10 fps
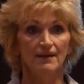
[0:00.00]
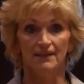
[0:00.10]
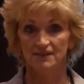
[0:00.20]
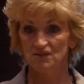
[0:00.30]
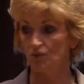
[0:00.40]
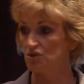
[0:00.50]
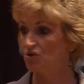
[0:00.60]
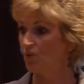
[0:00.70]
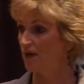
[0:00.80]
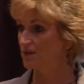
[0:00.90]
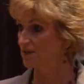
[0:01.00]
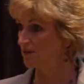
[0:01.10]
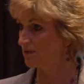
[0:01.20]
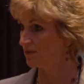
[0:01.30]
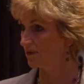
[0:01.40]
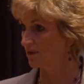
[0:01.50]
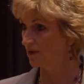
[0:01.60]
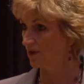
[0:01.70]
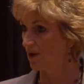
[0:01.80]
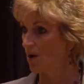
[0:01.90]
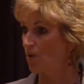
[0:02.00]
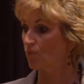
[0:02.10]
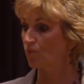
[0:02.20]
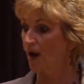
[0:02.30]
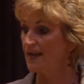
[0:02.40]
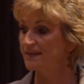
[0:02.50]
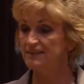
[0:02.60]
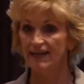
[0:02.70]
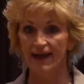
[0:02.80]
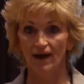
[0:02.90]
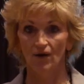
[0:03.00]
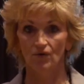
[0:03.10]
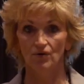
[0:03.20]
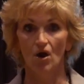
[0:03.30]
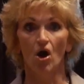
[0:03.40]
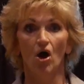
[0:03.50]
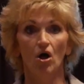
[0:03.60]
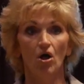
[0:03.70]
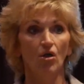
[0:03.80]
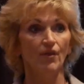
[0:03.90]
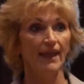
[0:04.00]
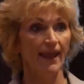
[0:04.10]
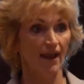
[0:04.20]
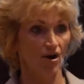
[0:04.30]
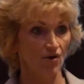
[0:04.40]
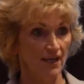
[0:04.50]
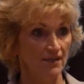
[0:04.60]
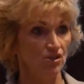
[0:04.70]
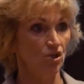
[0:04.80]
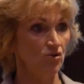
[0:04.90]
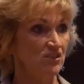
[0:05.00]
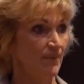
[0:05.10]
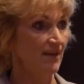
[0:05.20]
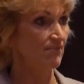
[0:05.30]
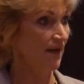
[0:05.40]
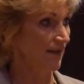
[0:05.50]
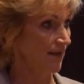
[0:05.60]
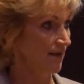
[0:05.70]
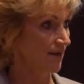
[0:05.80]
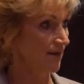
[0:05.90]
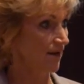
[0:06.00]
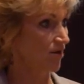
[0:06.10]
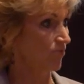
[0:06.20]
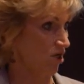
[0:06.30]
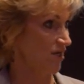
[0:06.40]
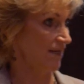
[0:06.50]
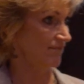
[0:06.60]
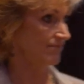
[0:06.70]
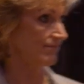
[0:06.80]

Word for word: This is what you want to do. Write down all the areas you spend money on marketing.